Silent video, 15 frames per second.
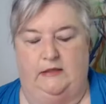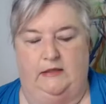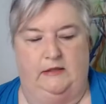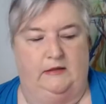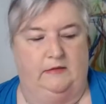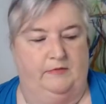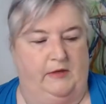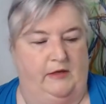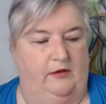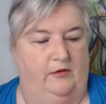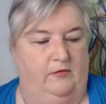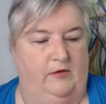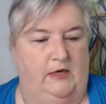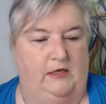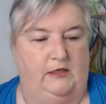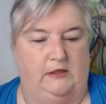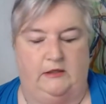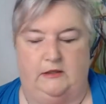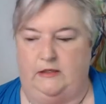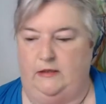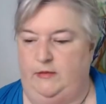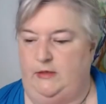he's like 3
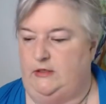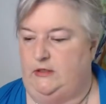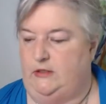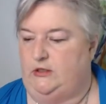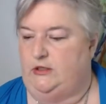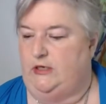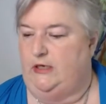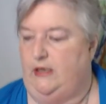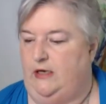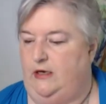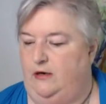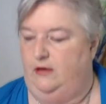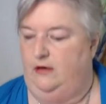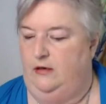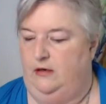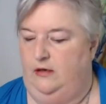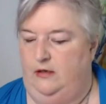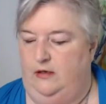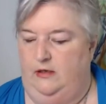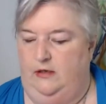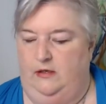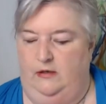inches. Let me just check here.
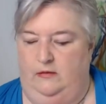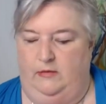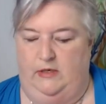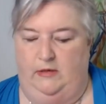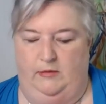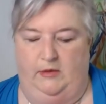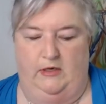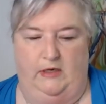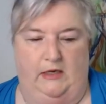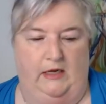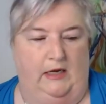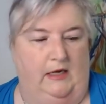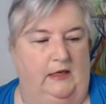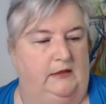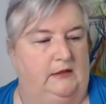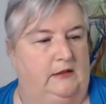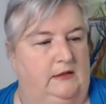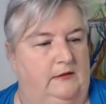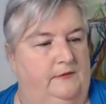But I'm going to guess